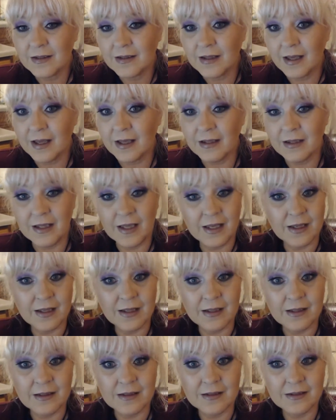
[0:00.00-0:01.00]
and they
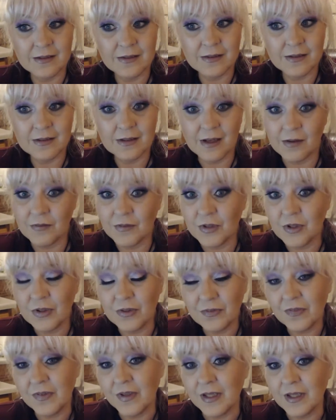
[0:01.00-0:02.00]
cover your
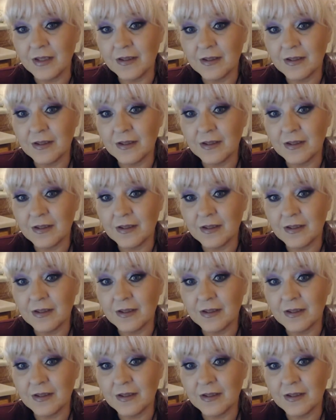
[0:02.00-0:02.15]
feet,